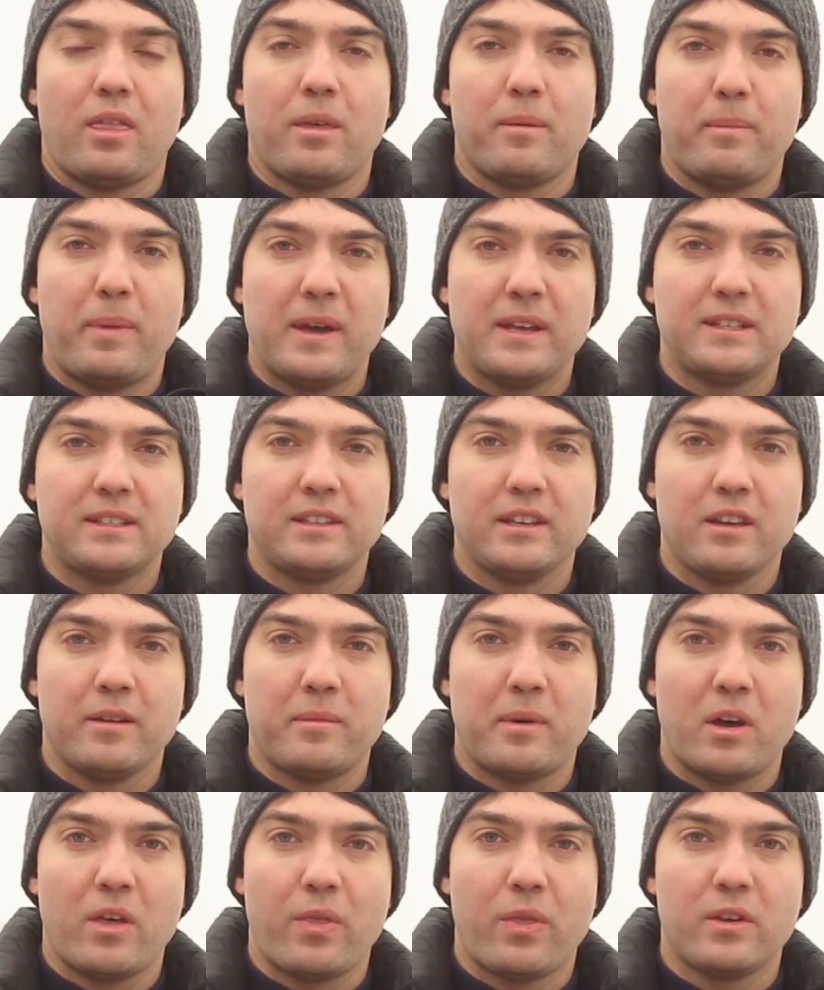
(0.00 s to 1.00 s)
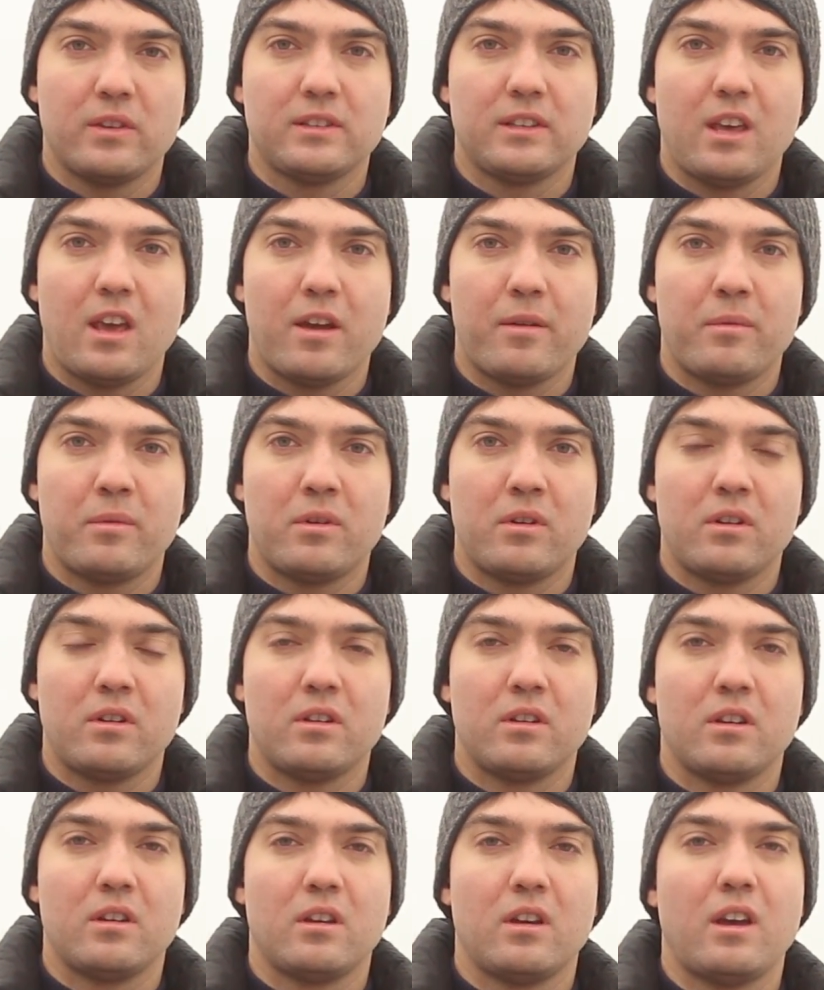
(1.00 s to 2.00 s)
The best thing about this camera
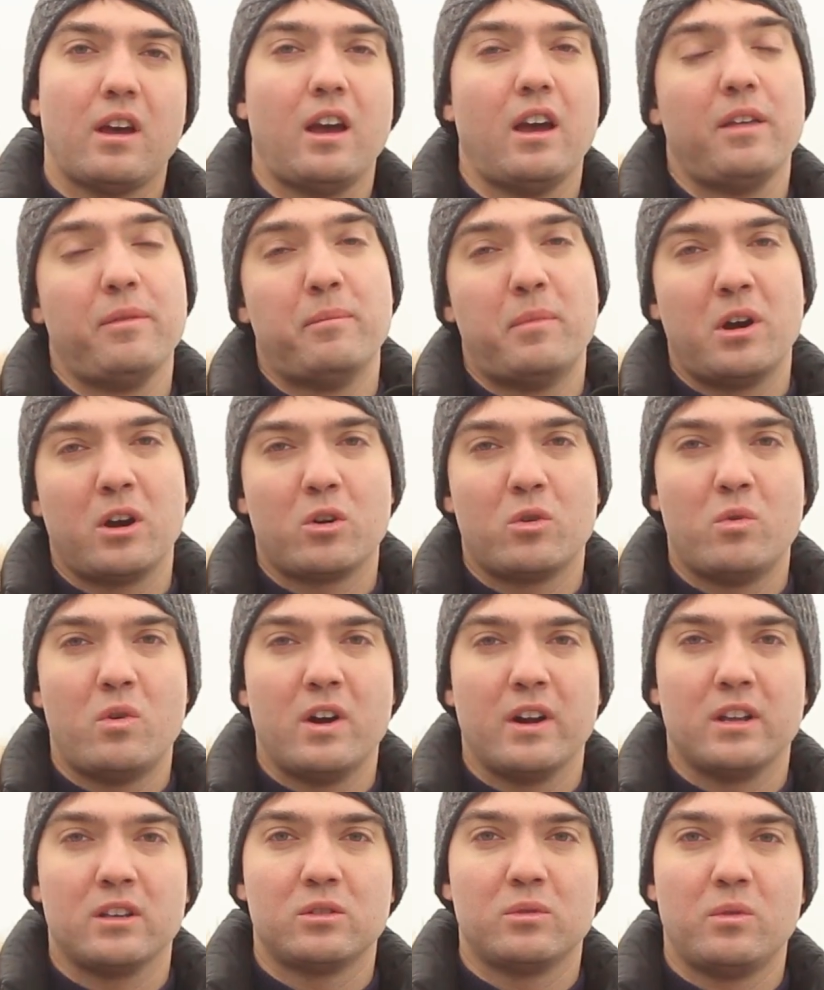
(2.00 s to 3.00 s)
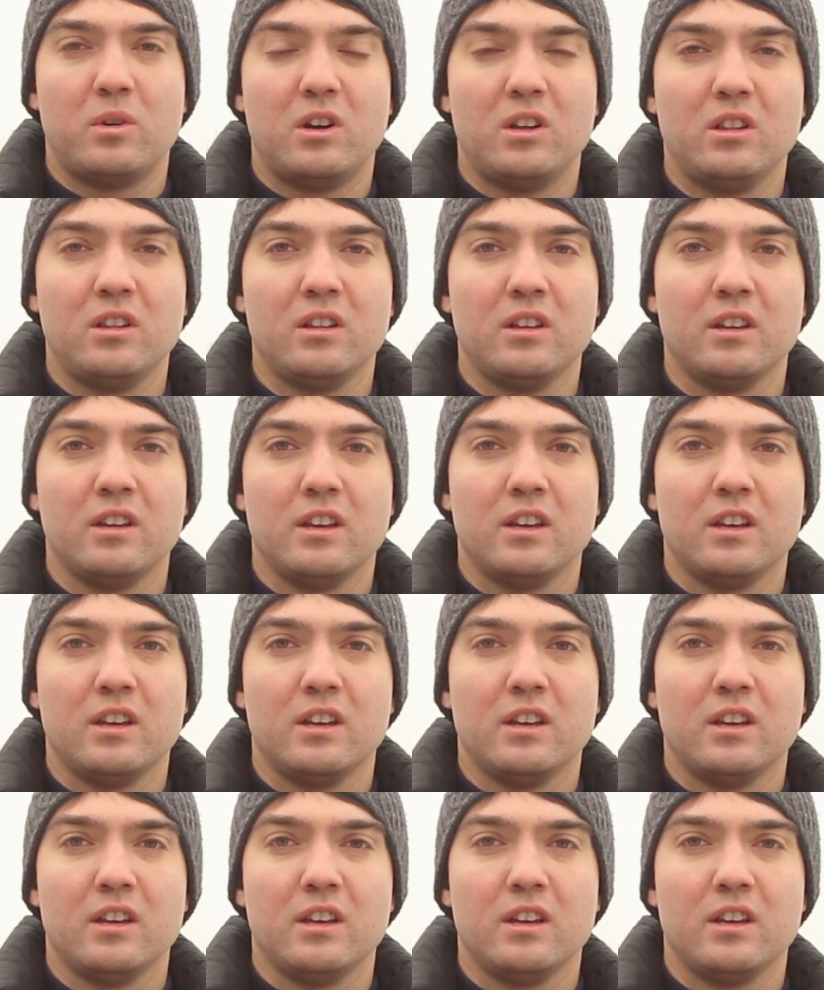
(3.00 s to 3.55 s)
and Mark I as well